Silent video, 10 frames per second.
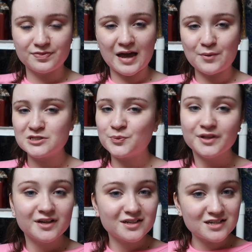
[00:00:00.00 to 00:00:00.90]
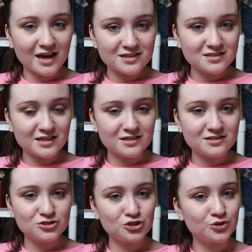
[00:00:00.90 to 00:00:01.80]
that was a really good taste
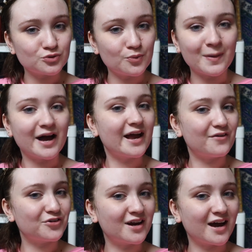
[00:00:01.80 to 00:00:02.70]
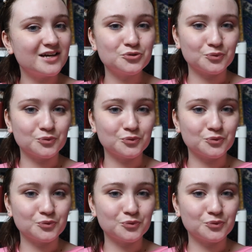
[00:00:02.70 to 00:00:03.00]
into my every night